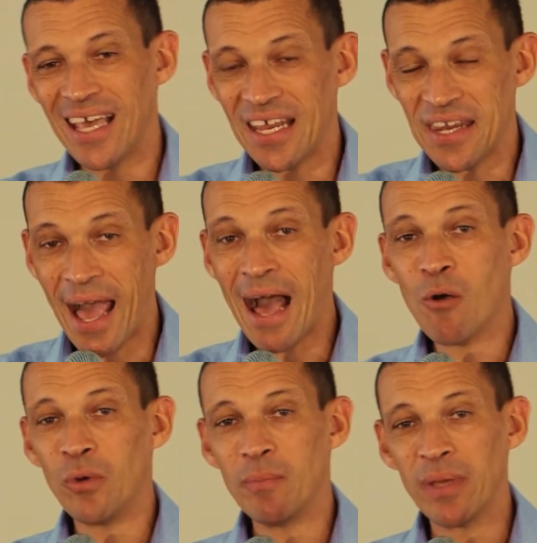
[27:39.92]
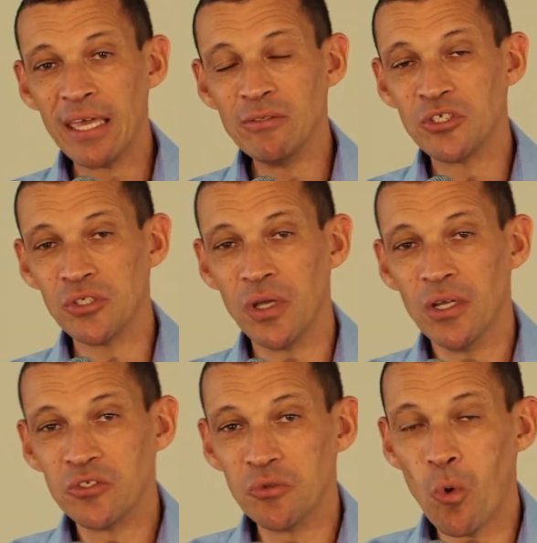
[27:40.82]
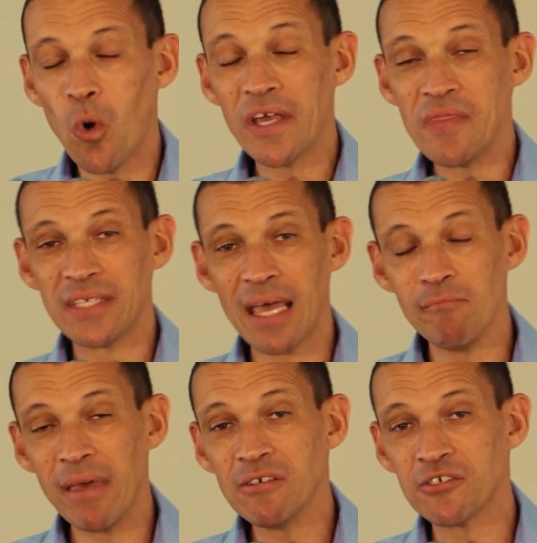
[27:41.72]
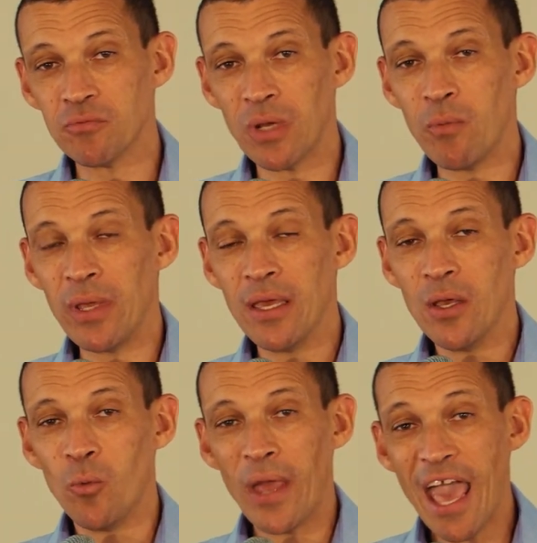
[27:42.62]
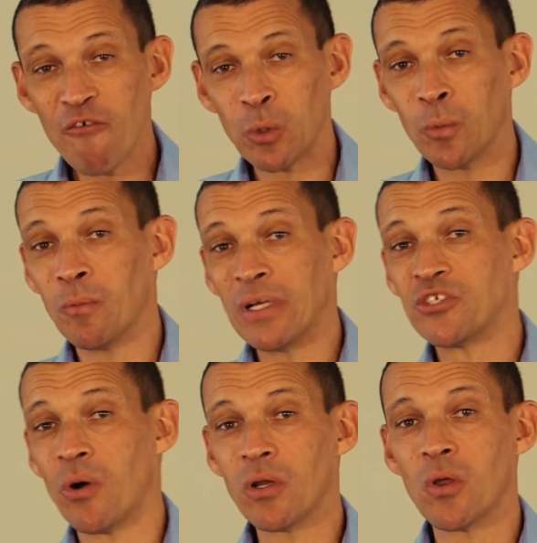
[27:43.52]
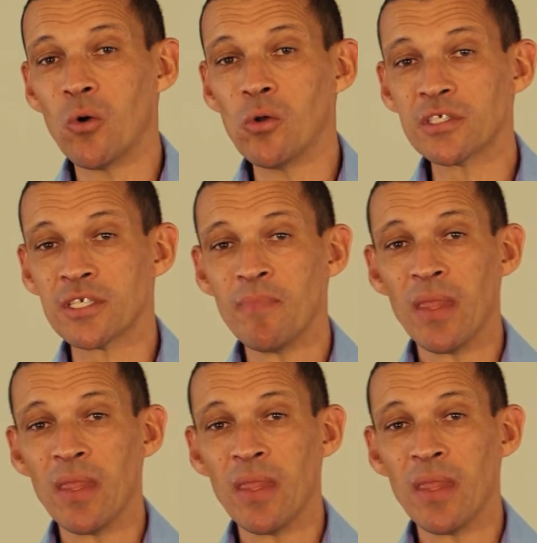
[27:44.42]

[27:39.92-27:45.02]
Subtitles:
And now we begin to walk in the dimension where we have what John calls